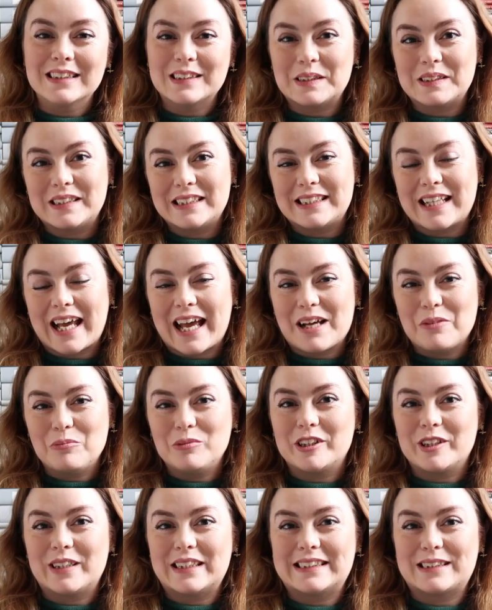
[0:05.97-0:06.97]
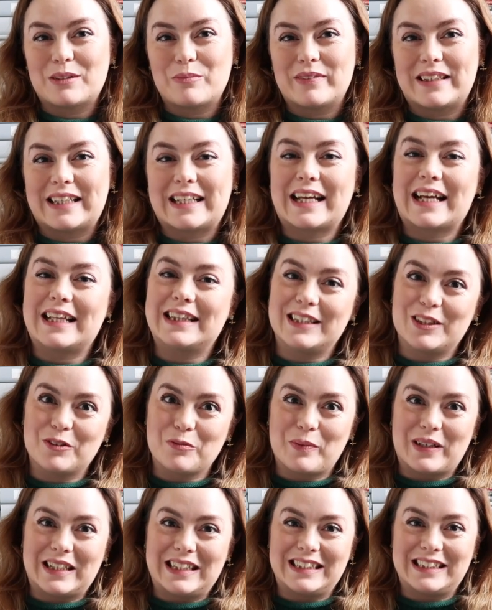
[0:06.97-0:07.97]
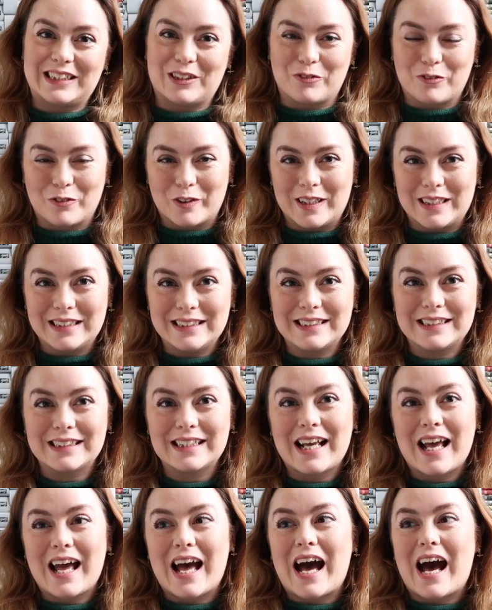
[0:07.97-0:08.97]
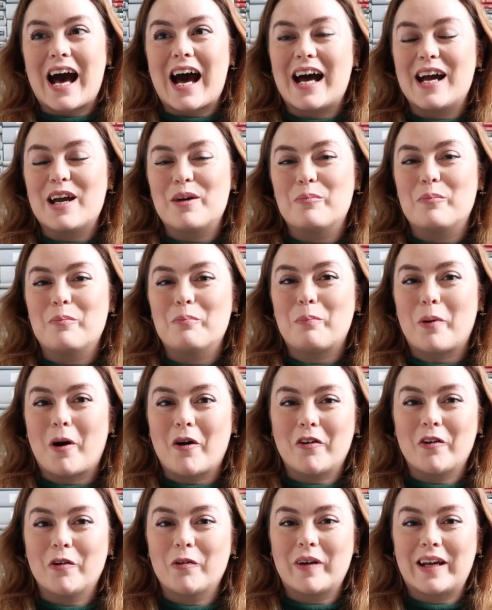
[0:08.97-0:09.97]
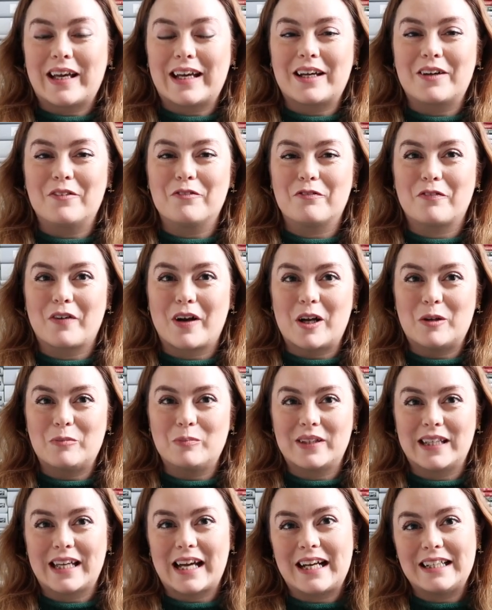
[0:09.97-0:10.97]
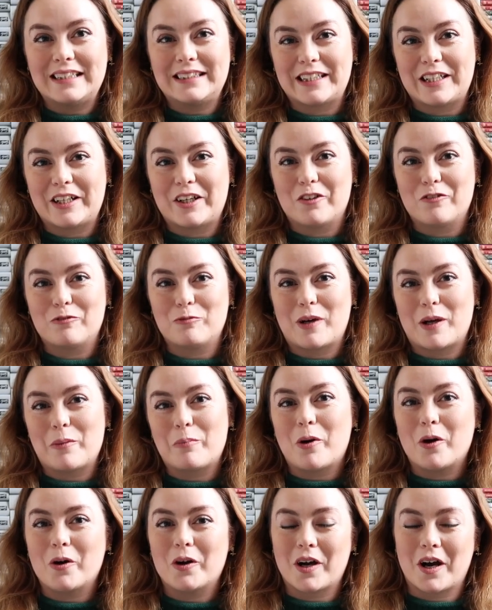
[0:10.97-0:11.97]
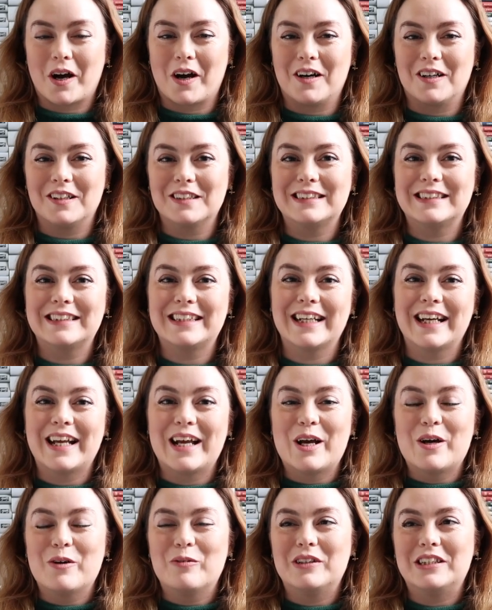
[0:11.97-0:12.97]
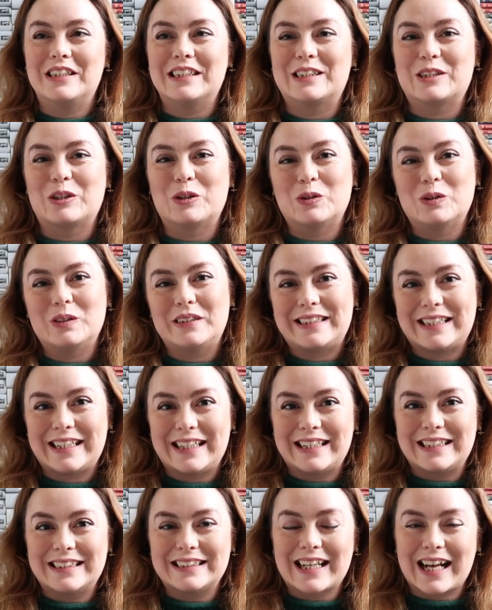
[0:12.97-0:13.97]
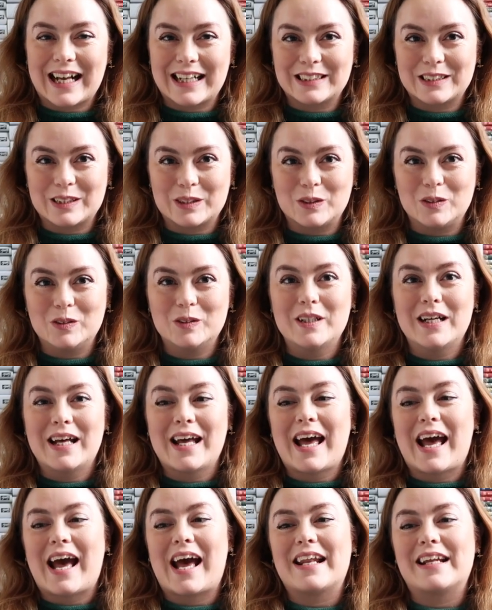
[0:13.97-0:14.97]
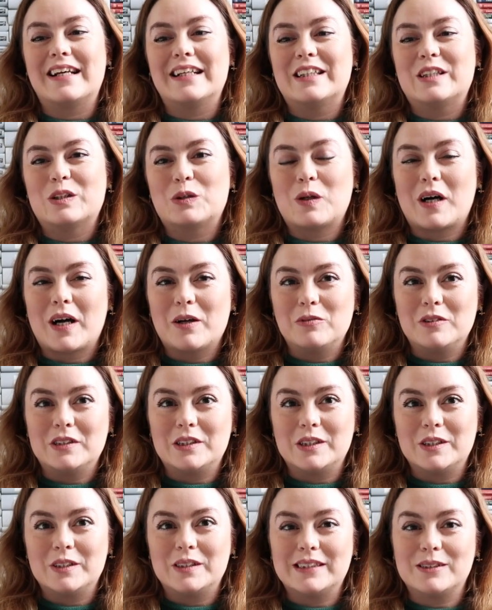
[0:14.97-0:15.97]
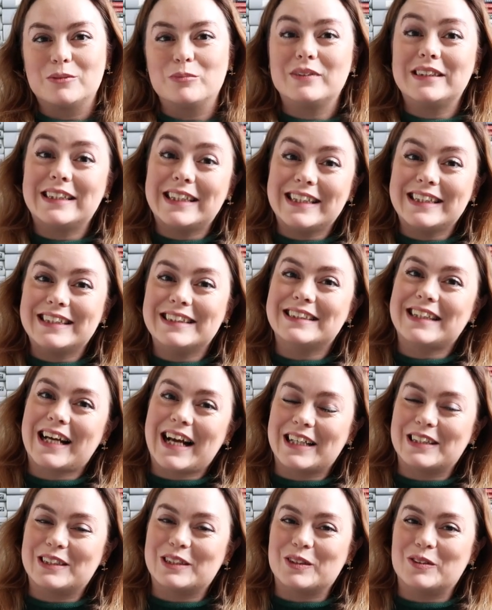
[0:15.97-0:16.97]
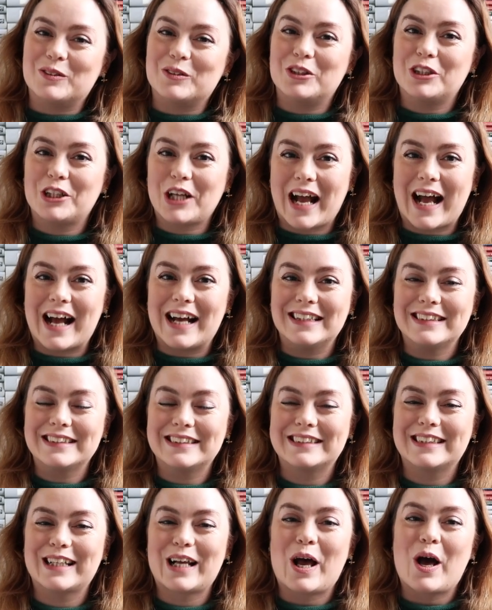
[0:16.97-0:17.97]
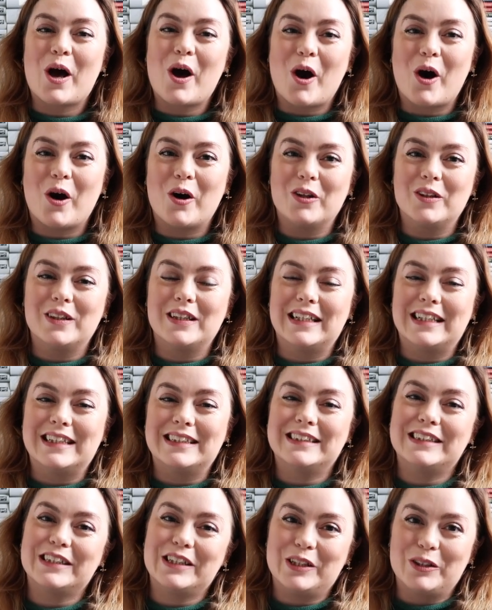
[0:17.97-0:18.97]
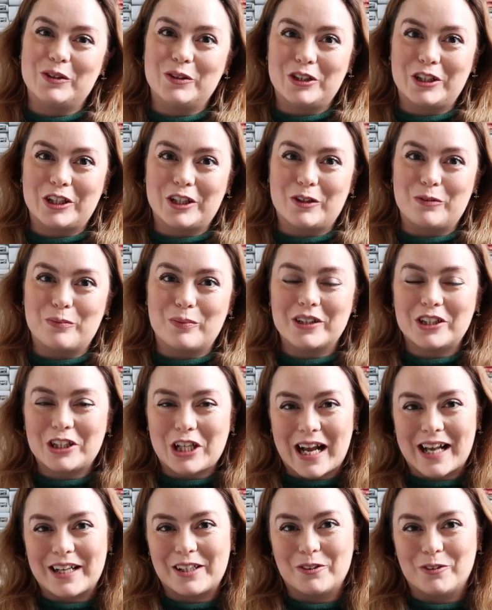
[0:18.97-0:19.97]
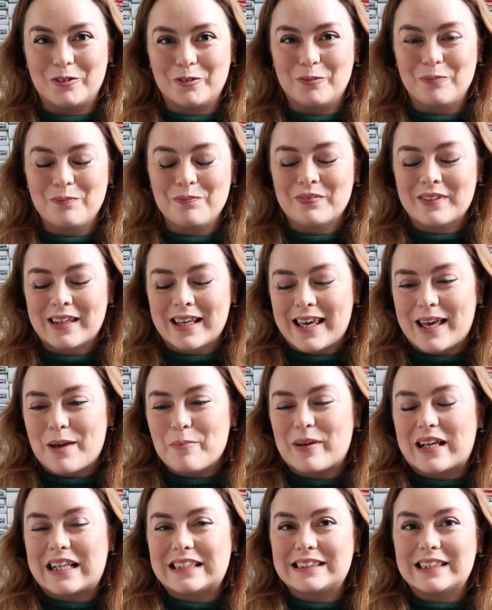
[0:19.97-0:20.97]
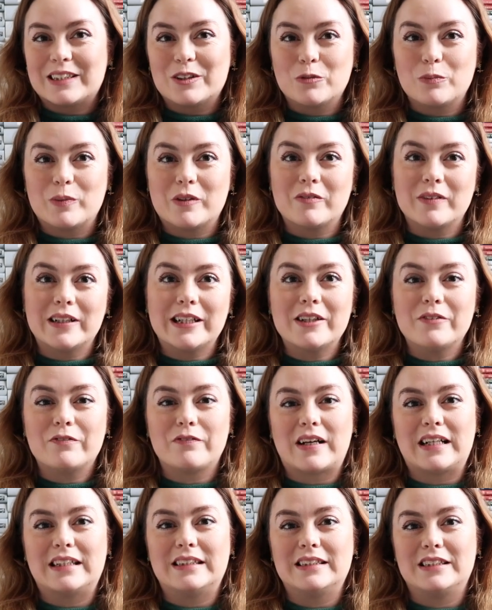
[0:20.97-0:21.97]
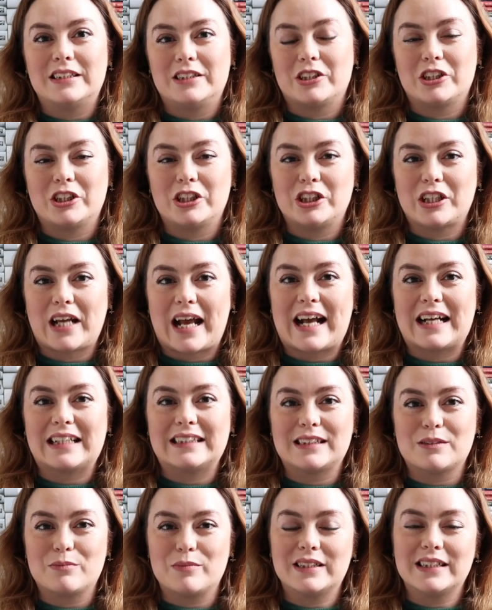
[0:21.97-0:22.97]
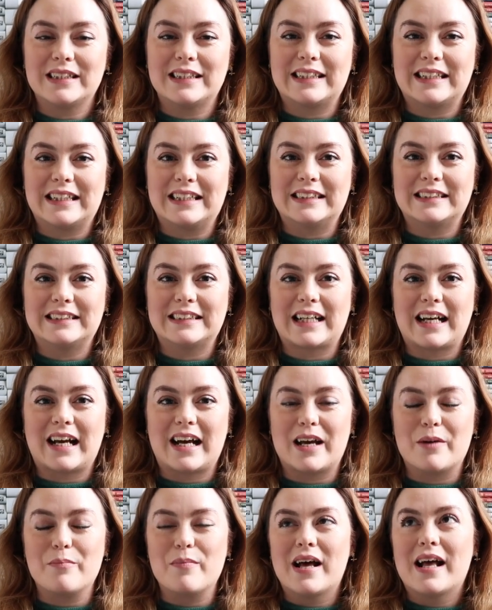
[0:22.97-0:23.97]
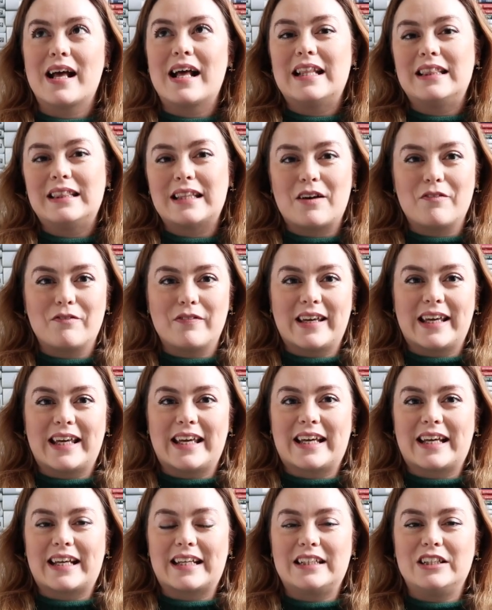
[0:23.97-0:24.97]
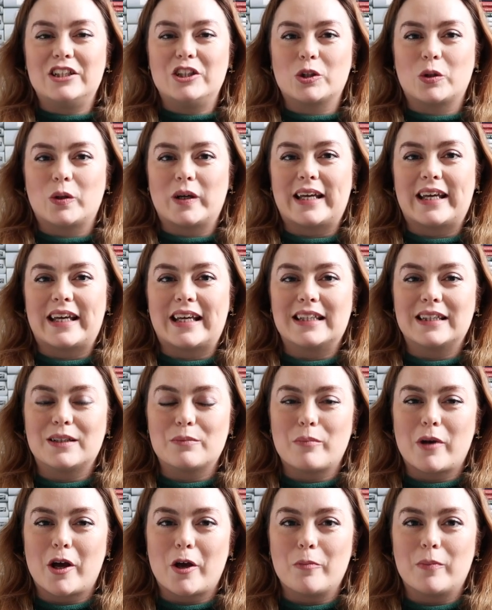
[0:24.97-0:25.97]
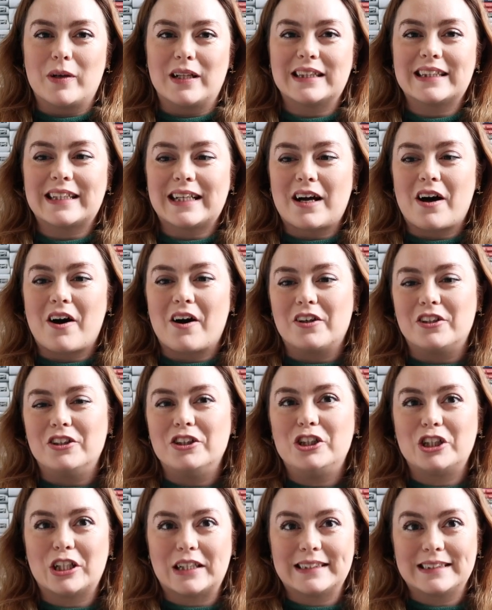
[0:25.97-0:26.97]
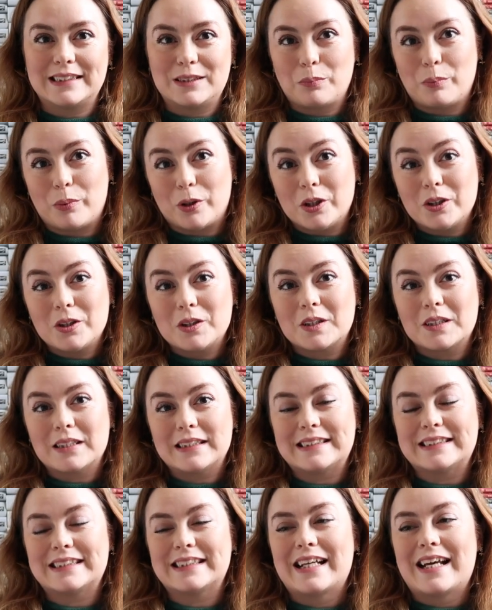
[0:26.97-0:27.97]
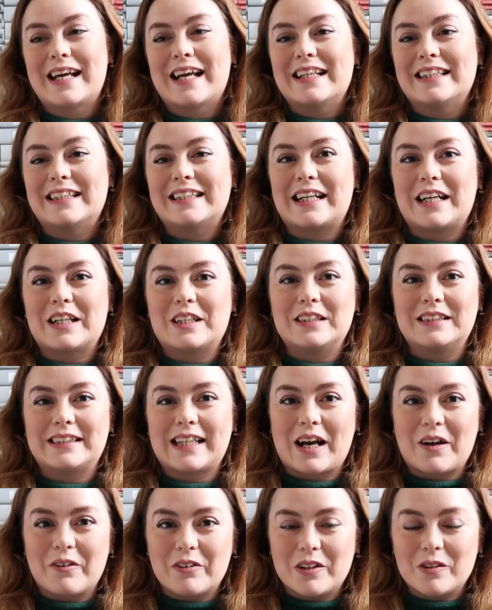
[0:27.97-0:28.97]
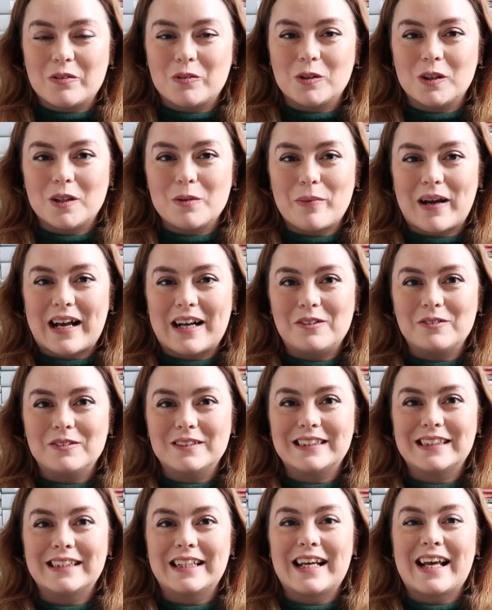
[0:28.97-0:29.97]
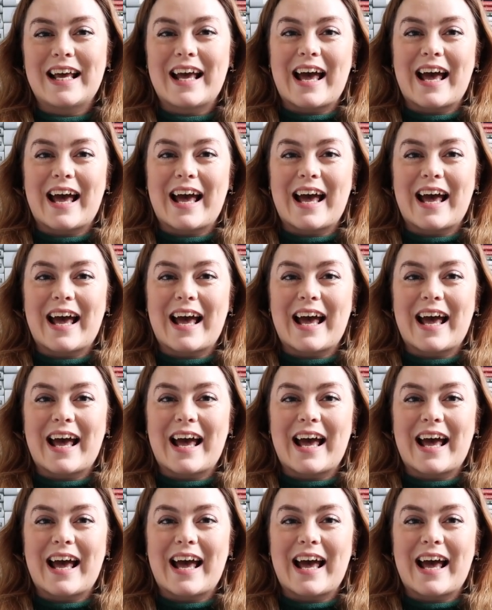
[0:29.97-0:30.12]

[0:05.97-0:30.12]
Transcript: So today I'm doing something a little bit different. I'm borrowing from the idea of my podcast, which is called Tea and Tattle, and I thought I would do some tea and tattle chats on this YouTube channel, because I thought it'd be really fun to just share some of the things that I'm loving and enjoying at the moment that aren't just books that I could tell you all about.